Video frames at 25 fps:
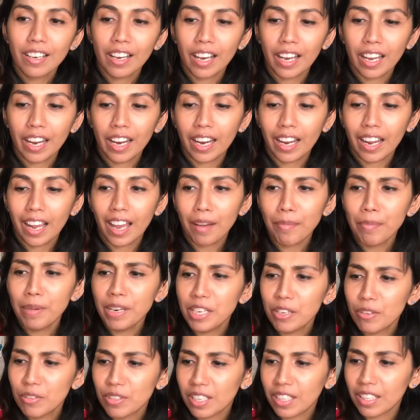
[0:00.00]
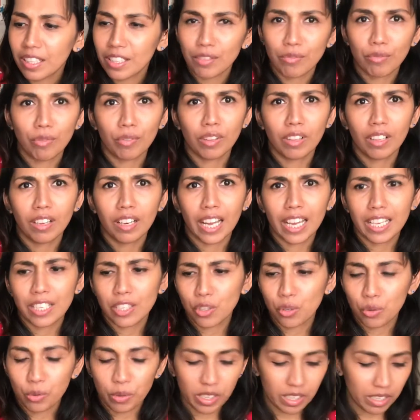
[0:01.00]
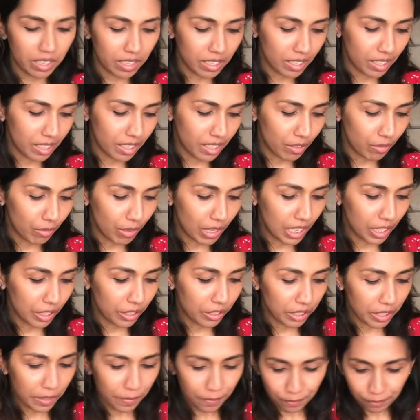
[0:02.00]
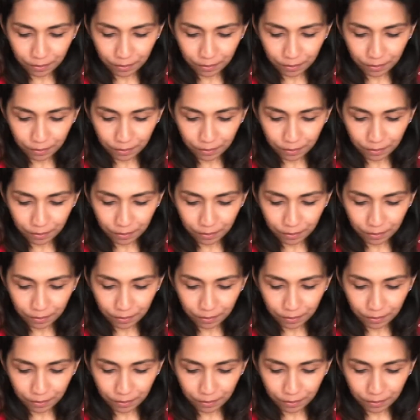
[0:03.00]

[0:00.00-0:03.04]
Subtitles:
I have been using this for the last 2 years. It's really good.